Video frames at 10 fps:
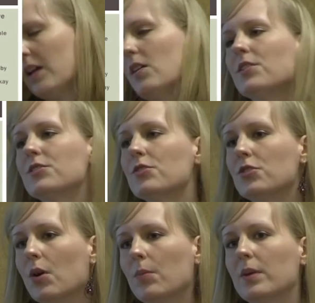And also
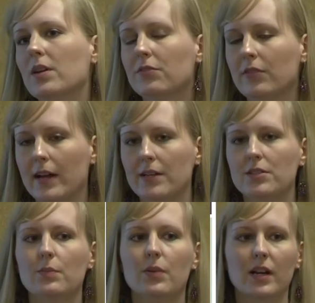don't be afraid
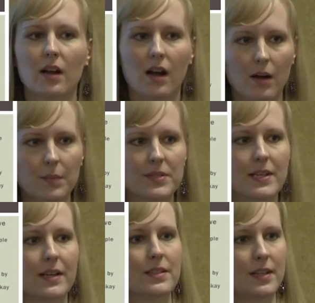to bring up
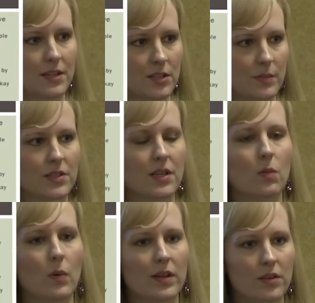sex and intimacy
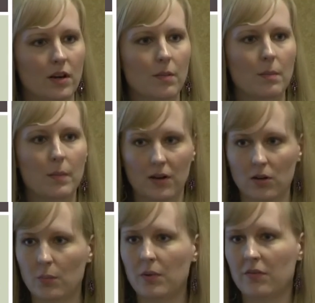with your
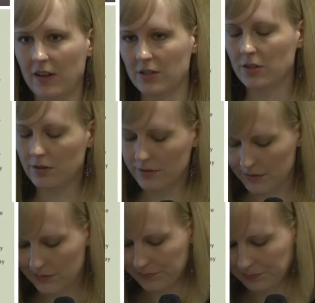medical
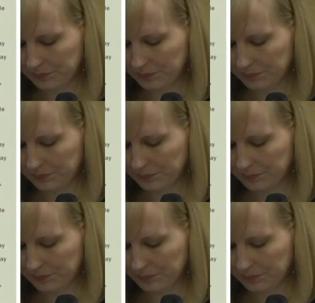professionals.